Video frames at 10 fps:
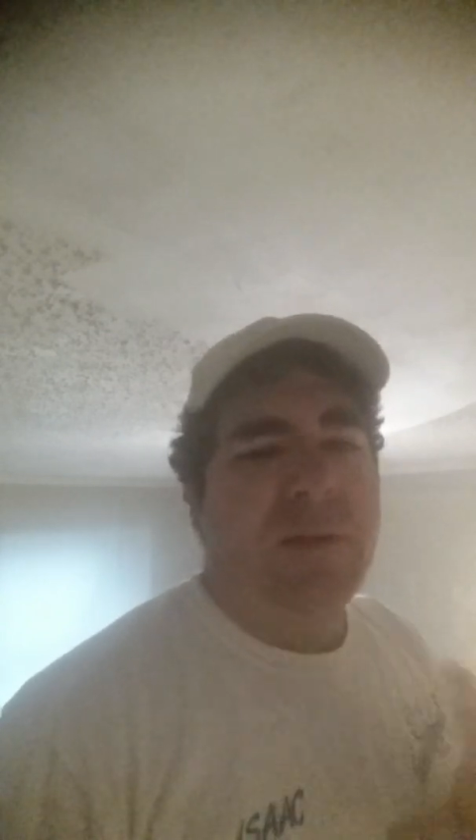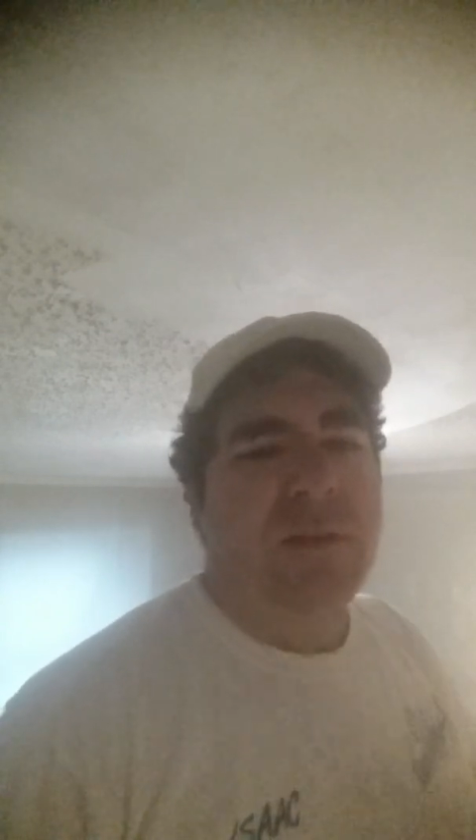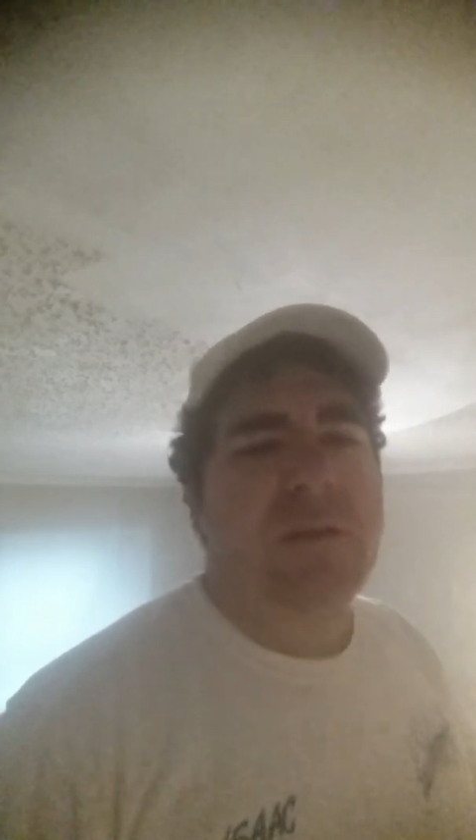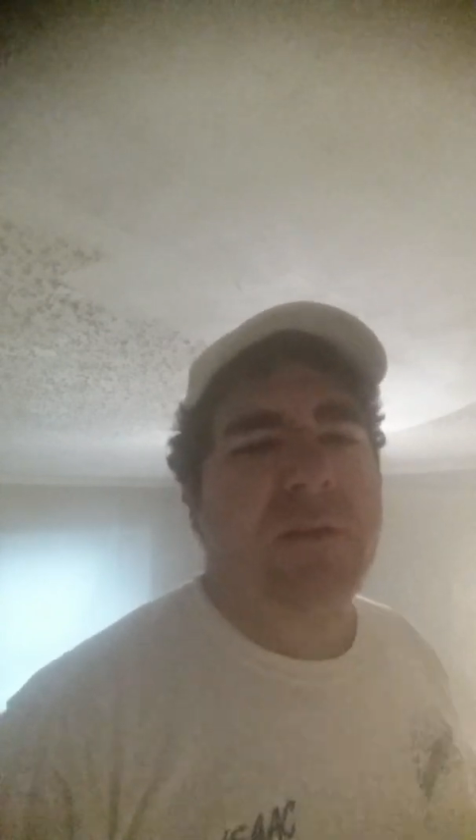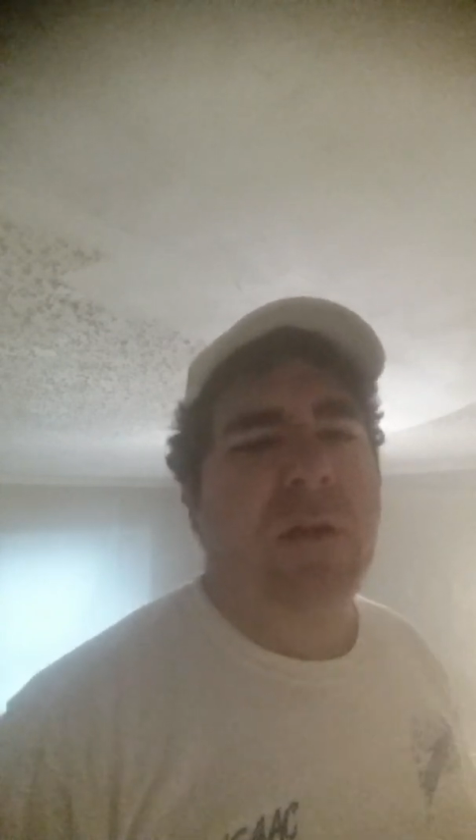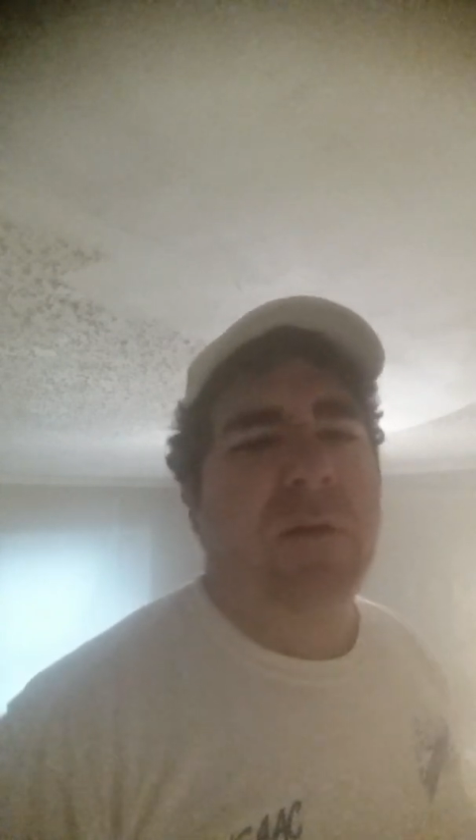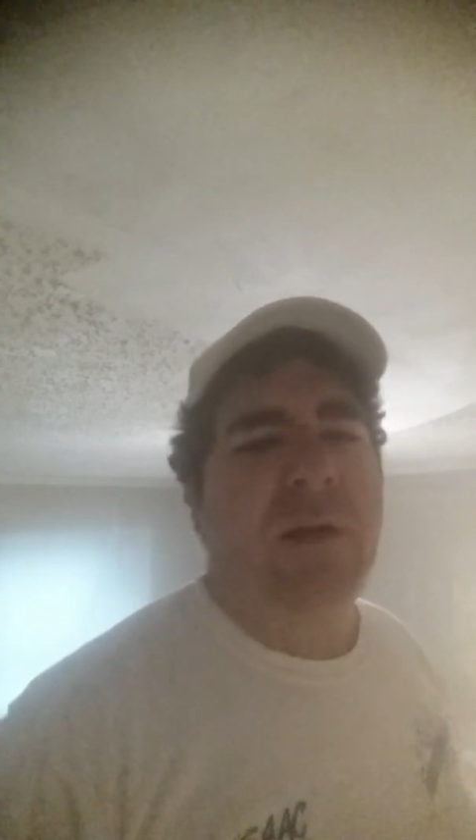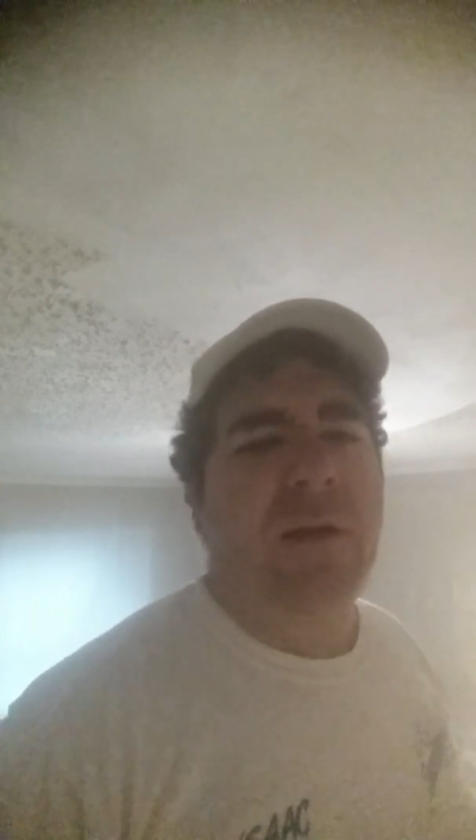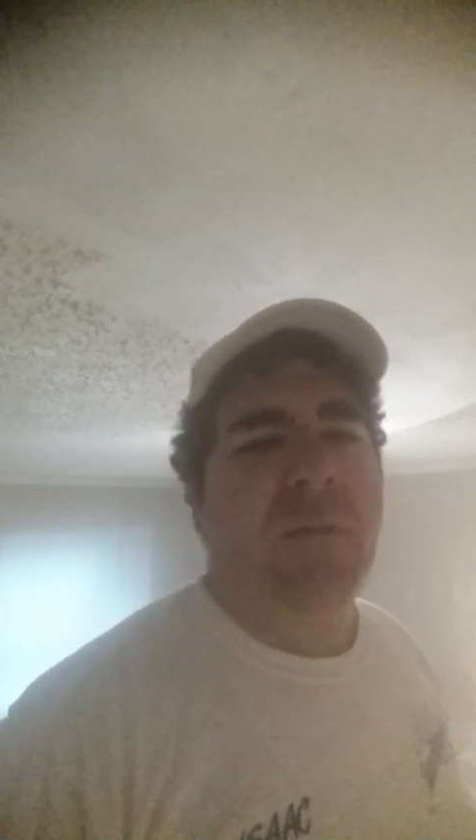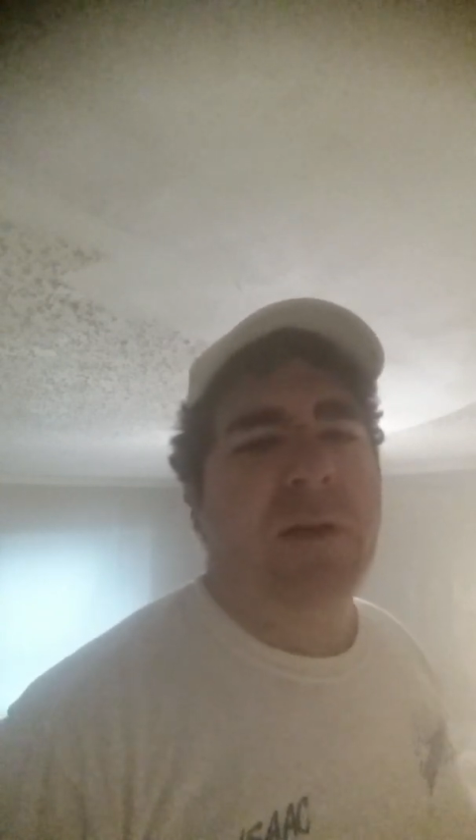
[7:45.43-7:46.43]
to be a little slower
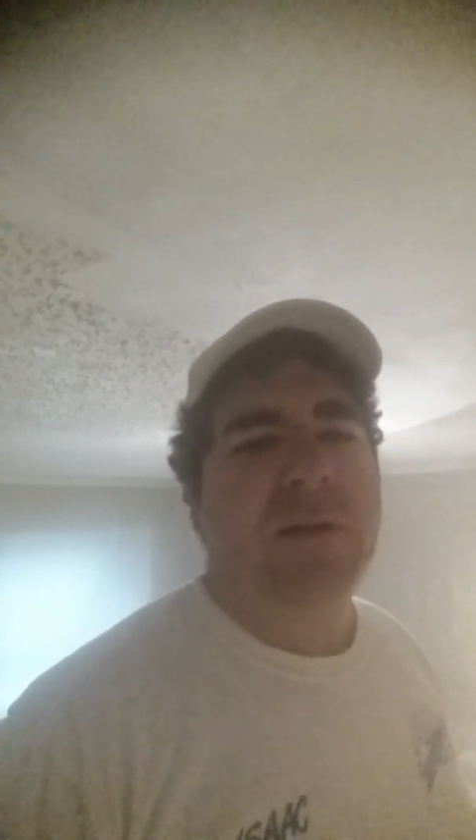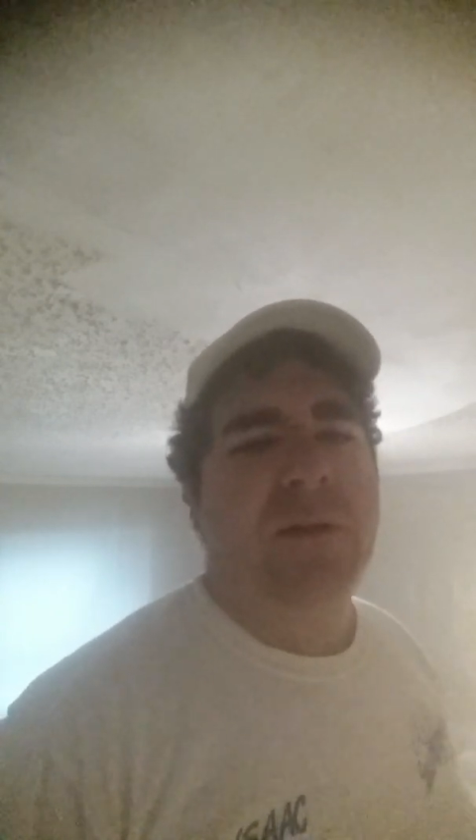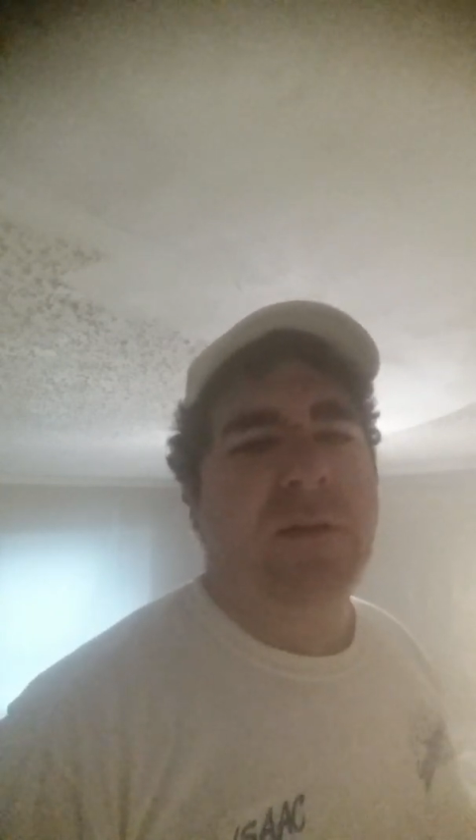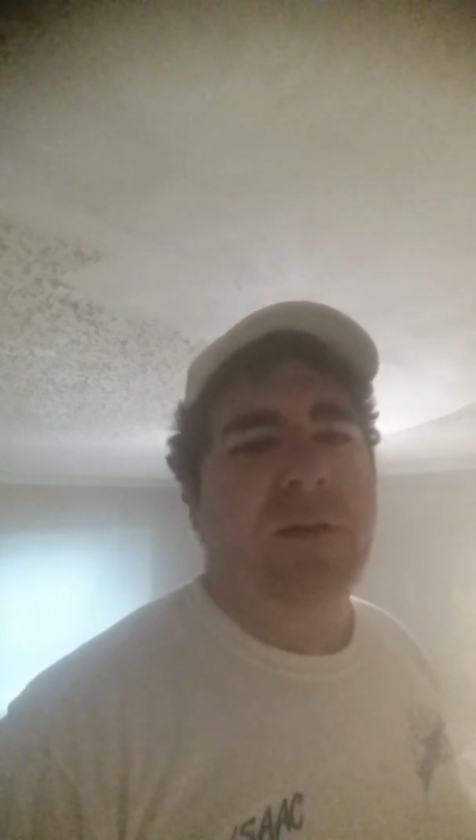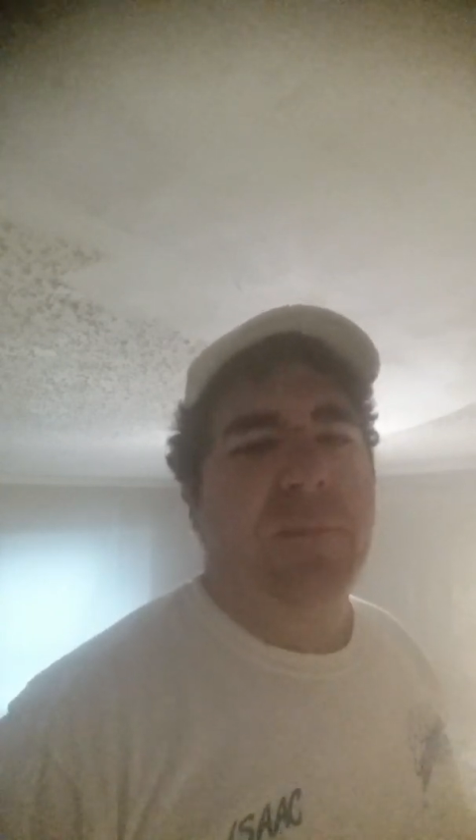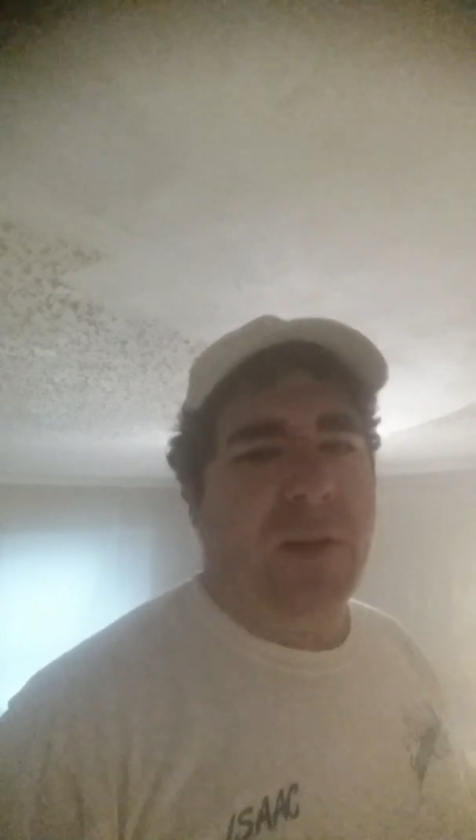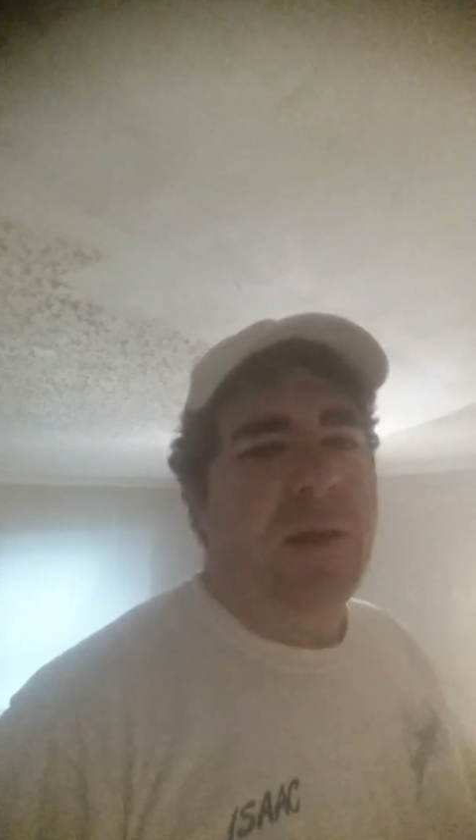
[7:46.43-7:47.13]
than I wanted to do it,